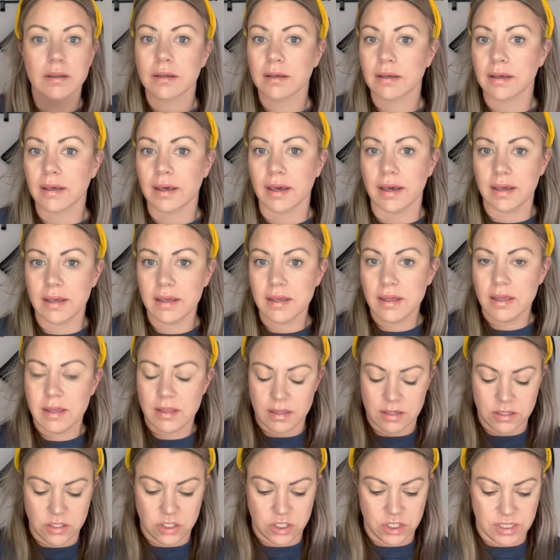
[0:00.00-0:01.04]
Okay,
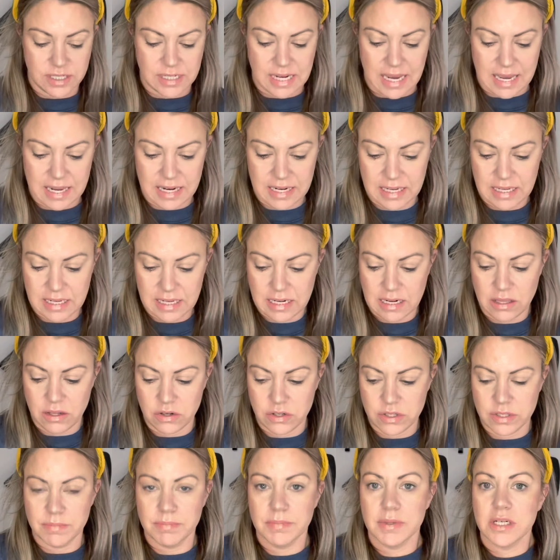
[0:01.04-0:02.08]
it's just adding another
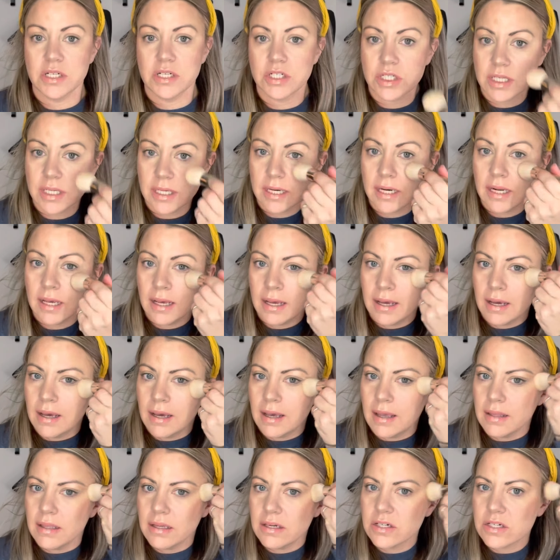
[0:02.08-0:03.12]
dimension, and
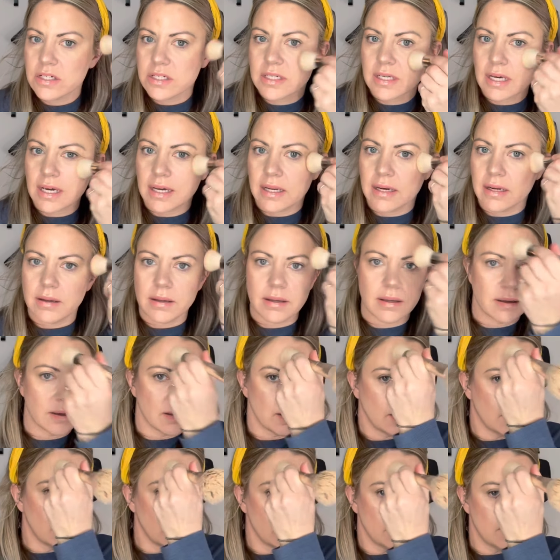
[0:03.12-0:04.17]
then just kind of,
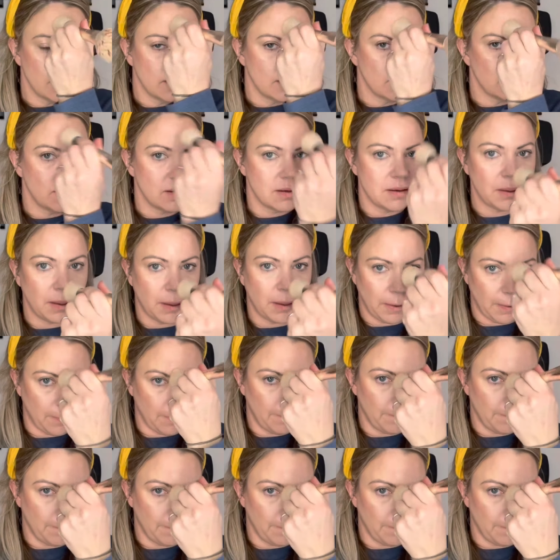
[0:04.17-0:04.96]
you know,